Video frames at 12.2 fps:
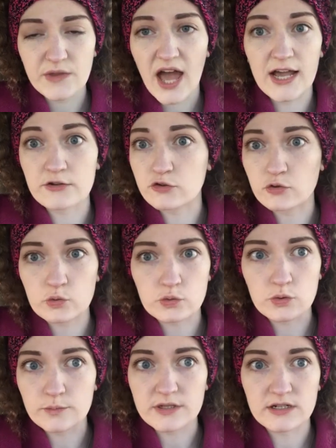high
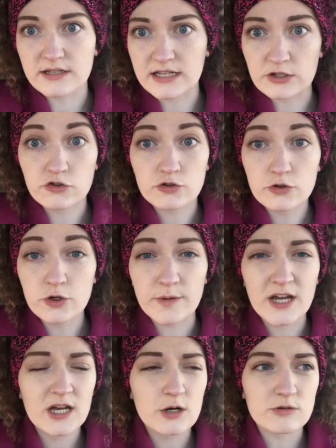school, middle-aged
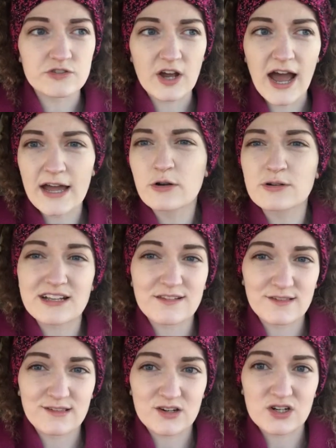group, which I don't
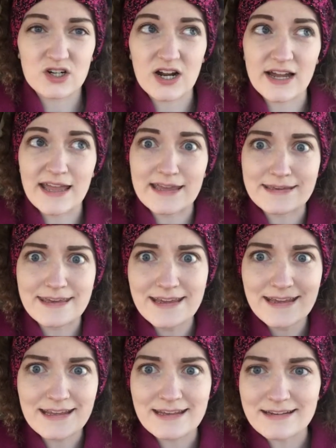consider a
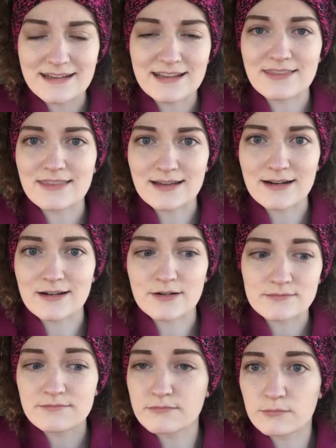kid in
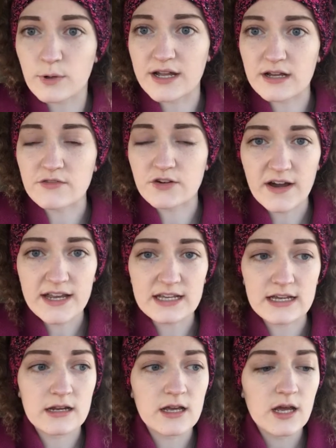their way of
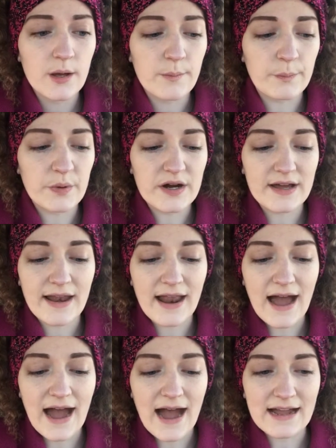defining it, but
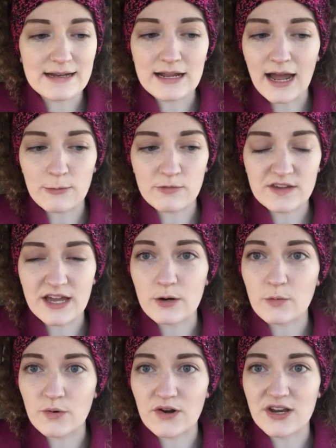I was
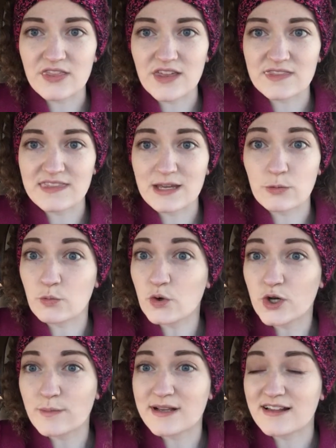kind of worried that they
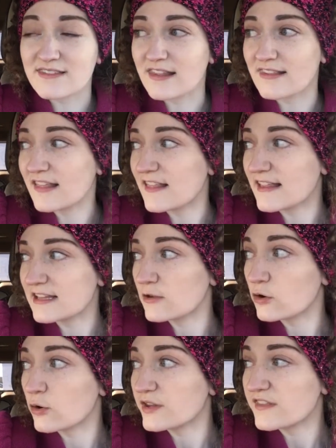would, because they said that like
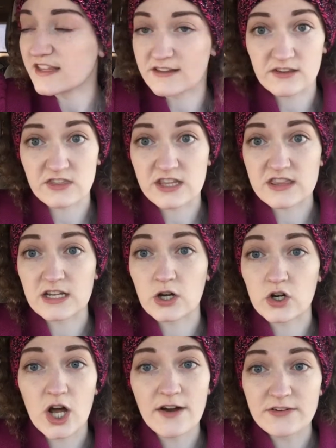their only things that they
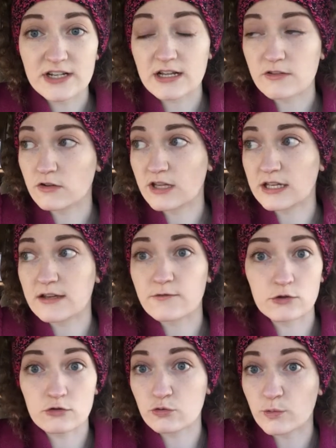think are not for kids are like
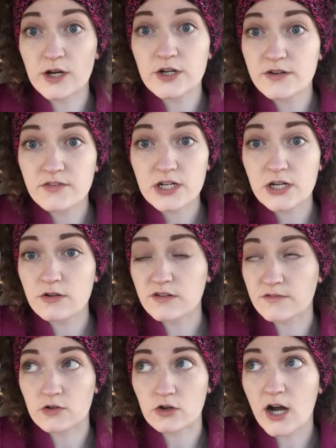if you swear in your
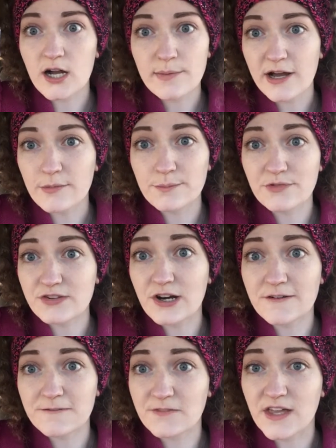videos, if you talk about
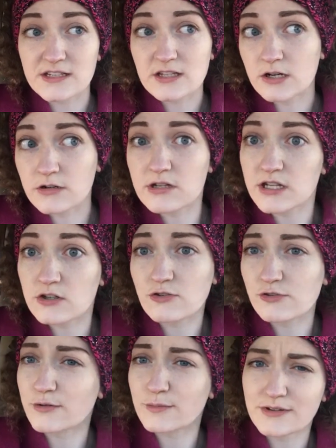stuff that, you know,
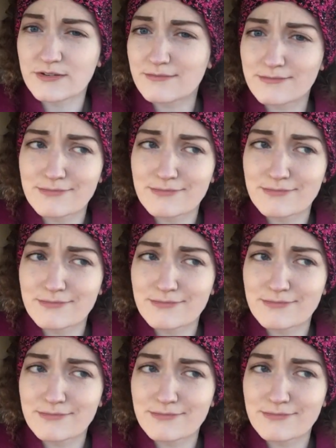kids shouldn't be